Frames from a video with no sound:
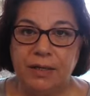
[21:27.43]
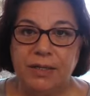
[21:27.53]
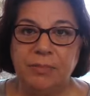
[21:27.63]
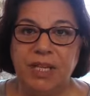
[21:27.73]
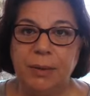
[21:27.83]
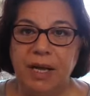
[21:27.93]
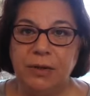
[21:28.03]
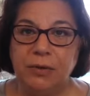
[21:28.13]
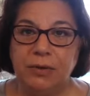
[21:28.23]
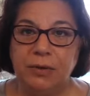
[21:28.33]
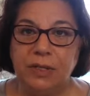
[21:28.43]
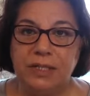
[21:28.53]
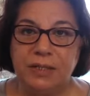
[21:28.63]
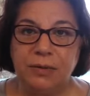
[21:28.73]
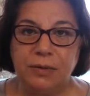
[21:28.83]
Sometimes I go to
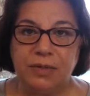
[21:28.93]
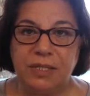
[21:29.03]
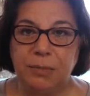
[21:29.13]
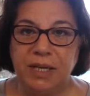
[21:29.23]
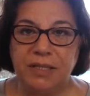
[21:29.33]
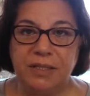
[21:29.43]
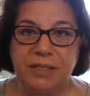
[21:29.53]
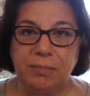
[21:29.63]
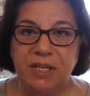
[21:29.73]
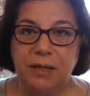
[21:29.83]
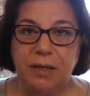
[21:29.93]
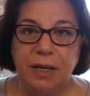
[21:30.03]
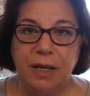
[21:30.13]
listen to somebody speak